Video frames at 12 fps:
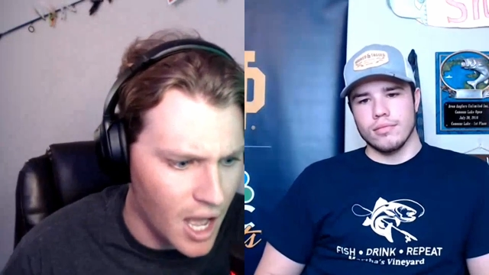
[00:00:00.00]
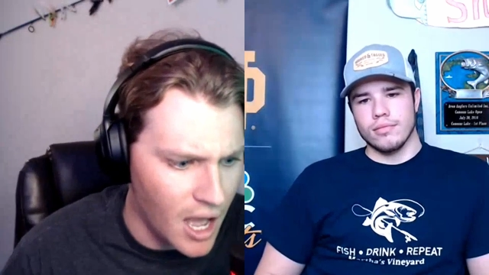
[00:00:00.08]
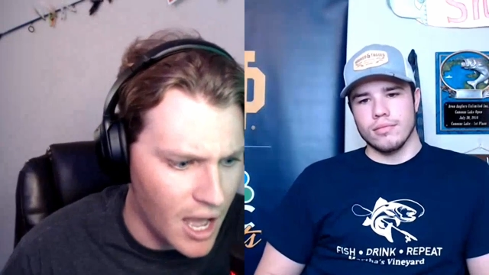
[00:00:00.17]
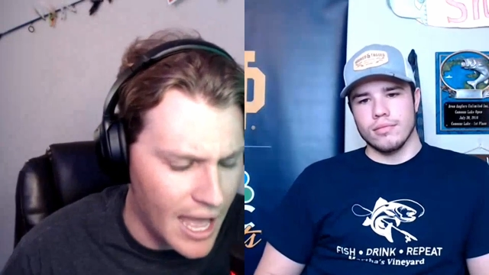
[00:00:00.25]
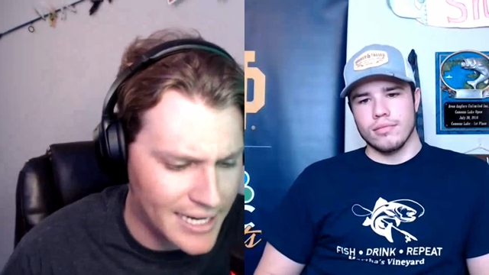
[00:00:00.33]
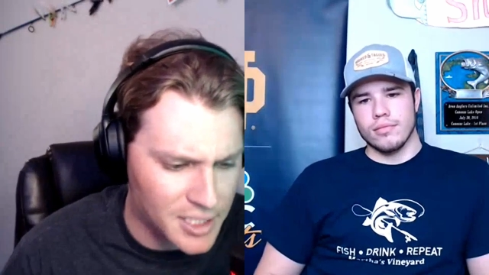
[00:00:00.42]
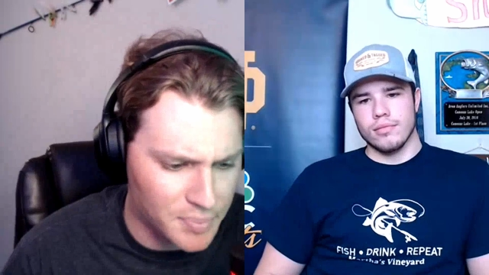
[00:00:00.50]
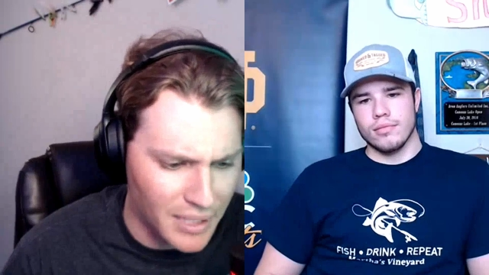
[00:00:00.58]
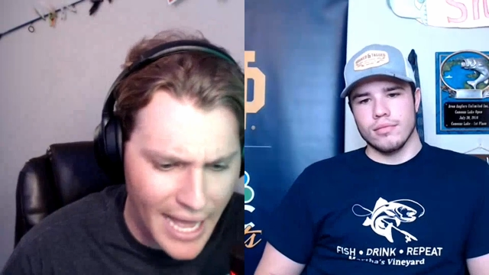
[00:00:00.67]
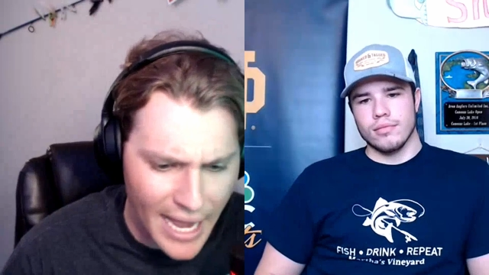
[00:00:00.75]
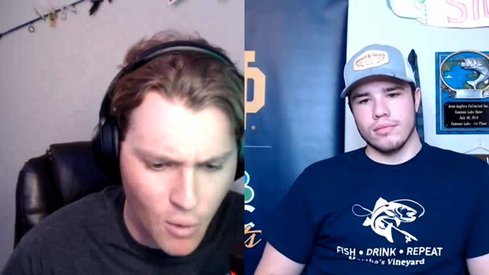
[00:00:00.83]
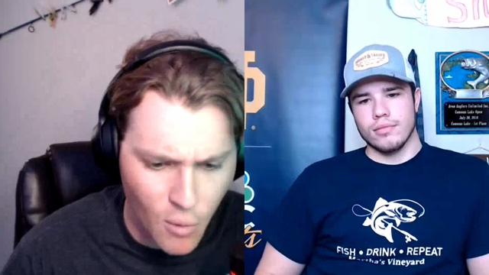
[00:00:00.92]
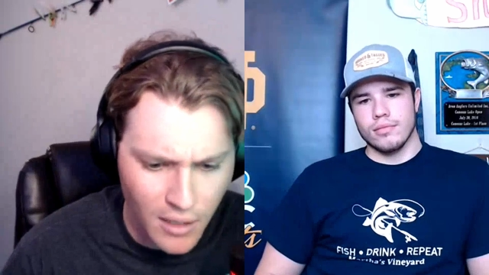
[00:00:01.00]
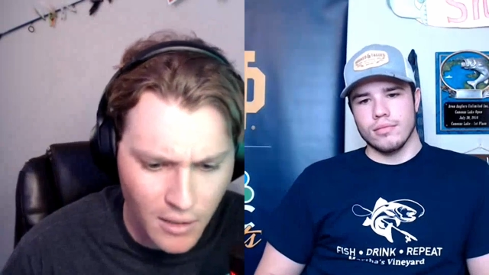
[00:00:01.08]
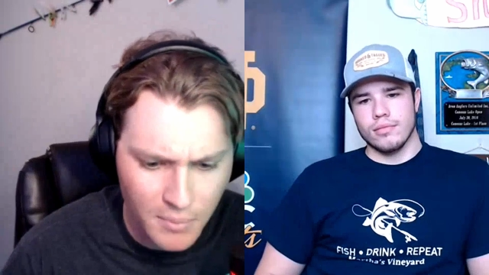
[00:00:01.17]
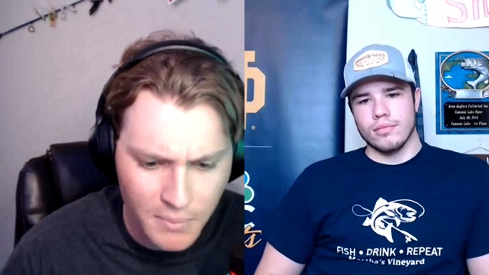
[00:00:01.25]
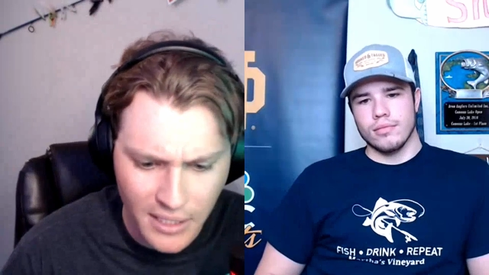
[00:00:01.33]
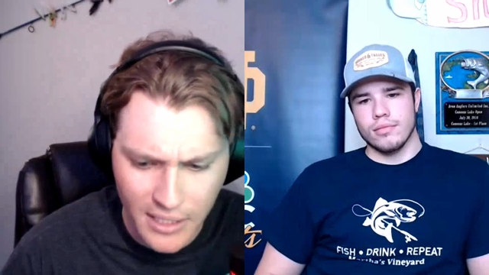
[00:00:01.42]
Speaker 1: uh, X
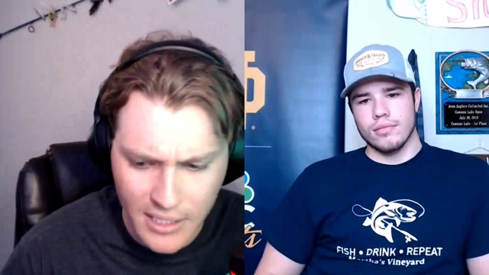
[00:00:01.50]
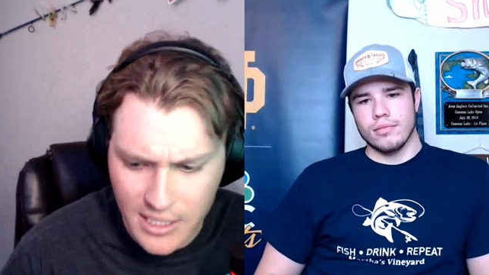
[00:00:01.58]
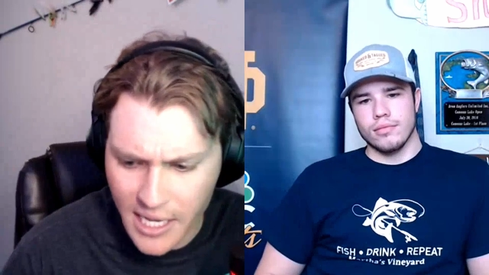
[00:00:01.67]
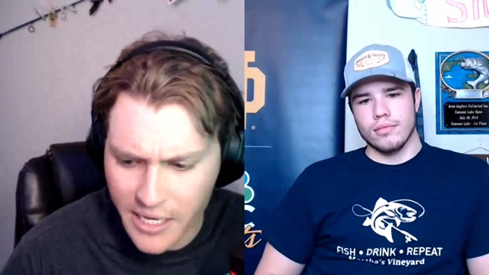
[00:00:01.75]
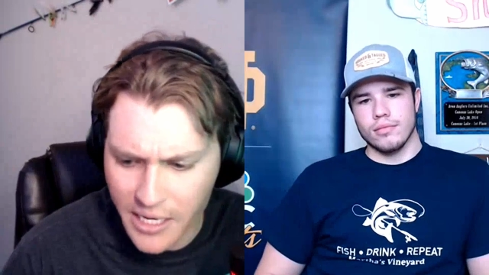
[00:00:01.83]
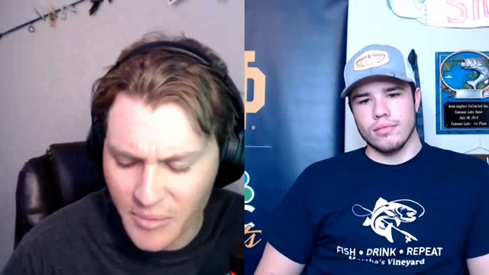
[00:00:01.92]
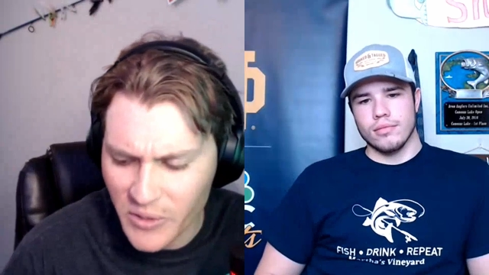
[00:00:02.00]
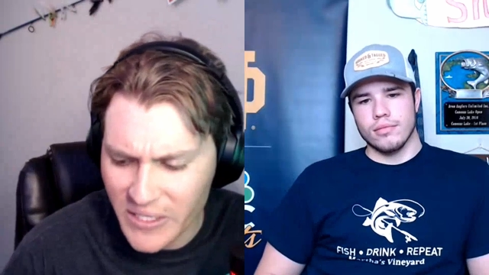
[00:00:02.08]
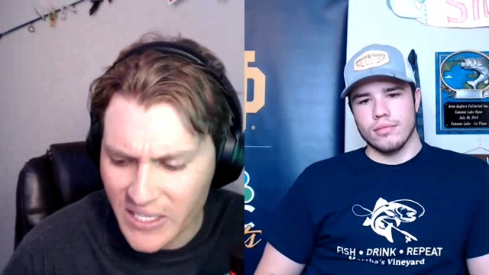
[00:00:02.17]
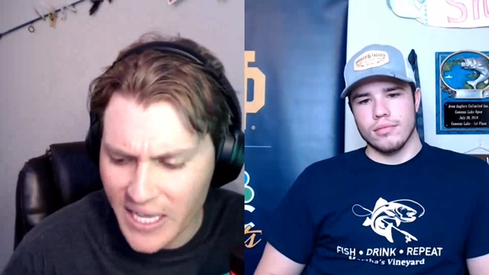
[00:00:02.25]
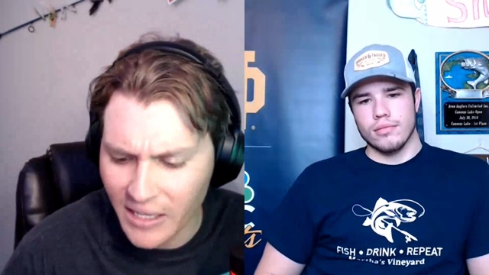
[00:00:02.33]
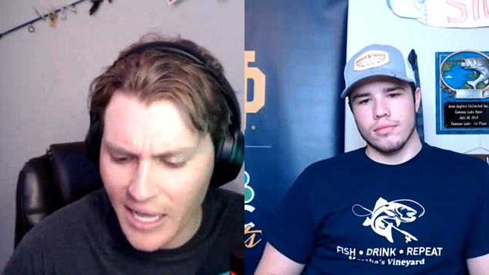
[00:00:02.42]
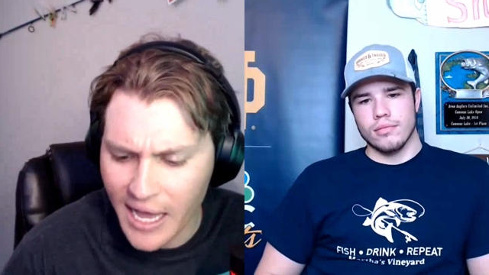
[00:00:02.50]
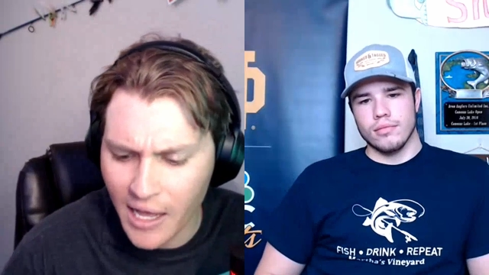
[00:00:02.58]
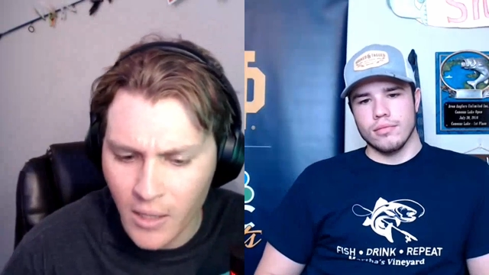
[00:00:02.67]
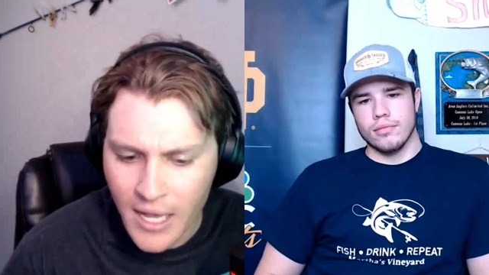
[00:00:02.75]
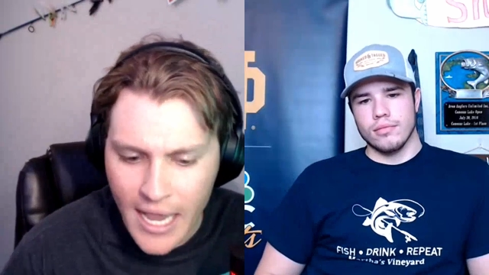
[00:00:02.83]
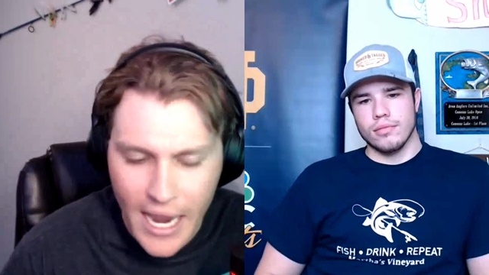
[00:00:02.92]
Blackwell, B L A C K W E L
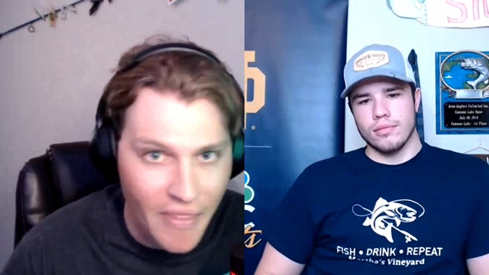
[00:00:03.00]
L.